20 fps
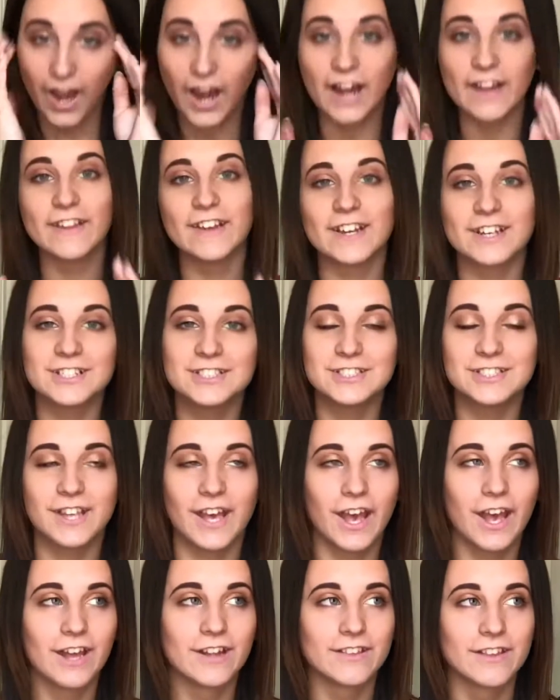I think I just
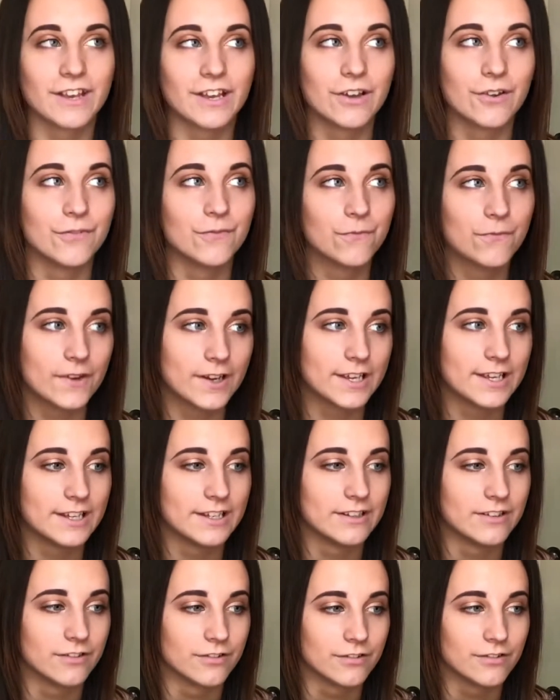had like a
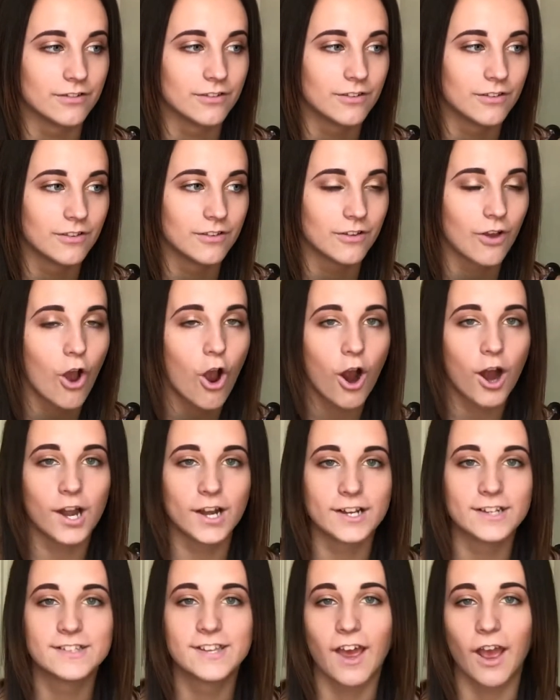freaking
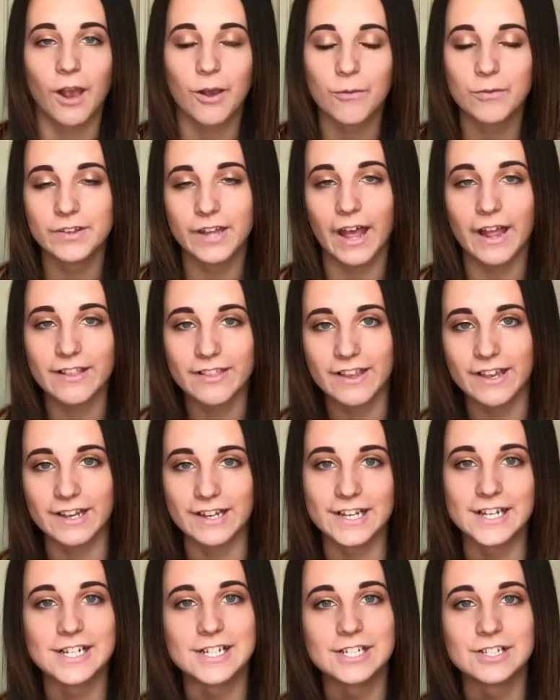heart attack when that
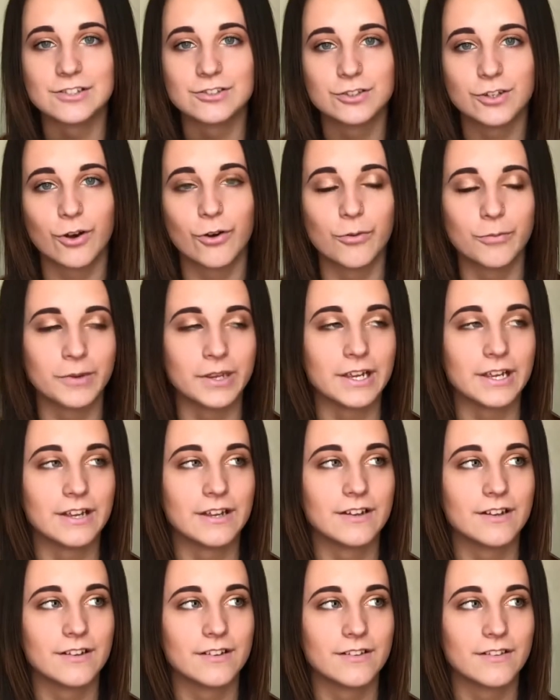lady told
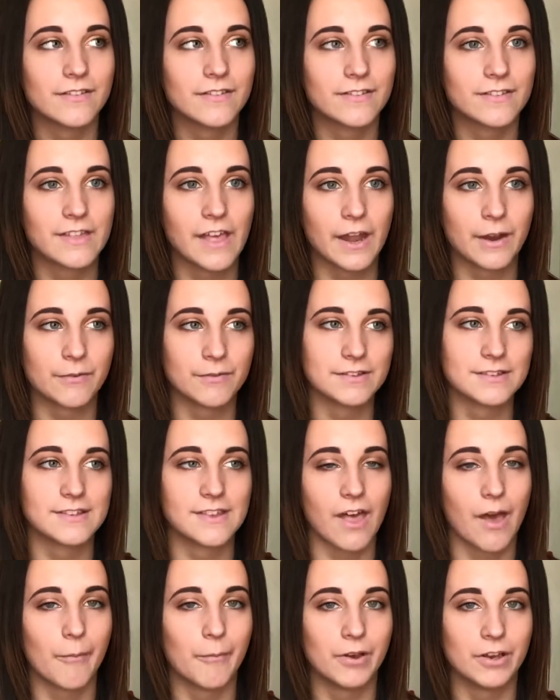me that it was
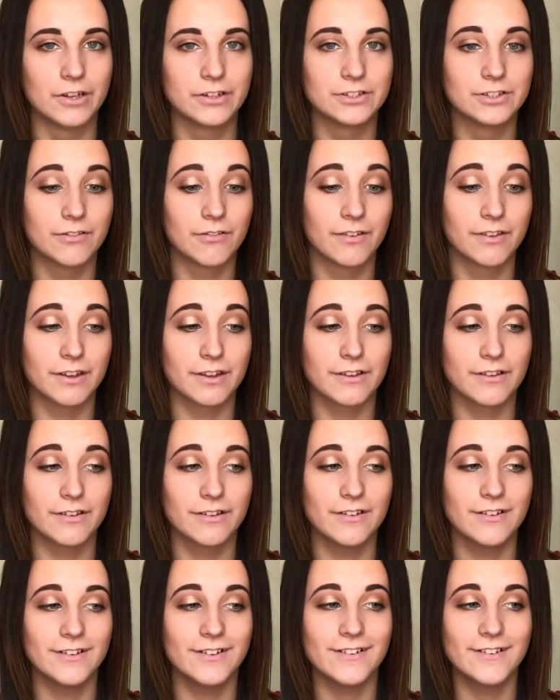that much. I was like,
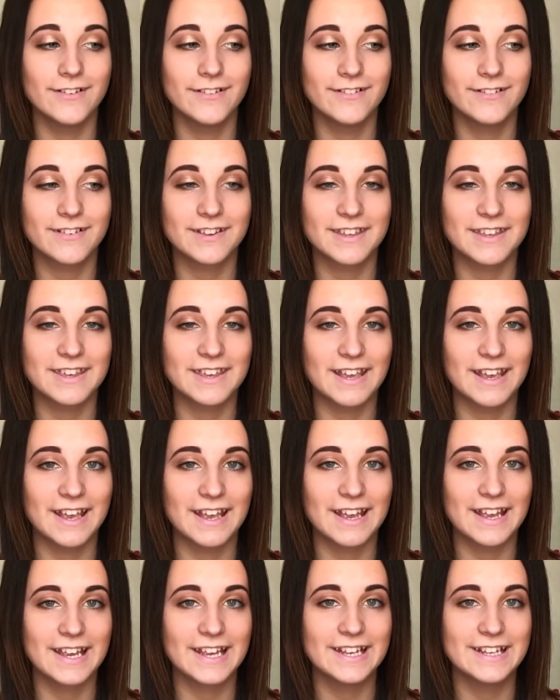
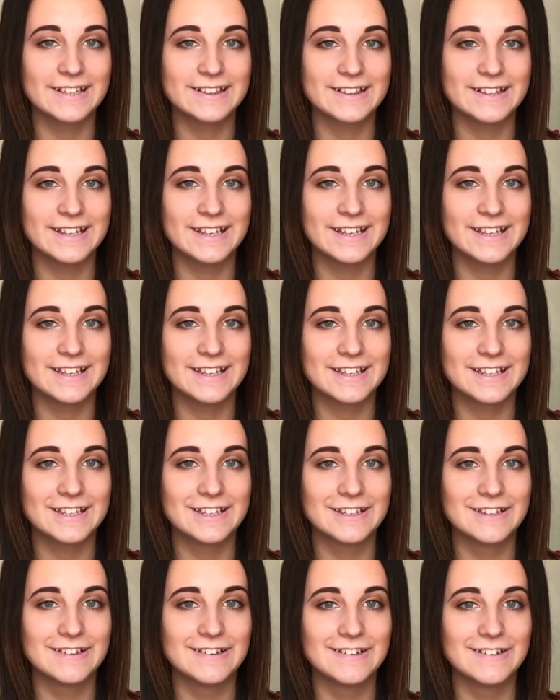okay, thank
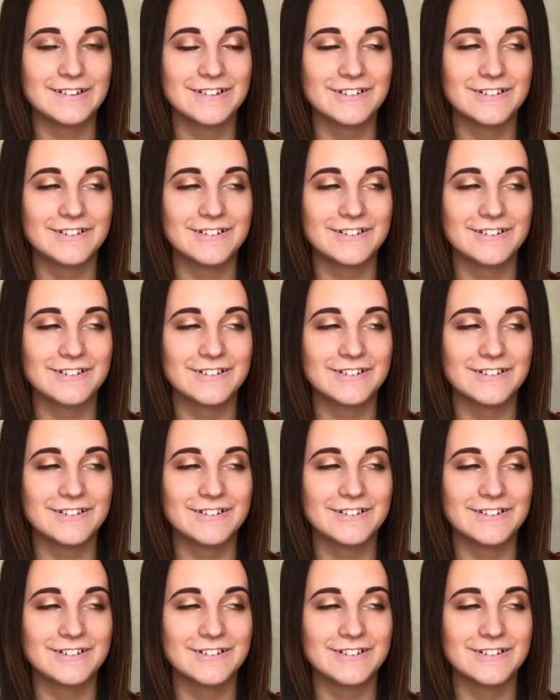you.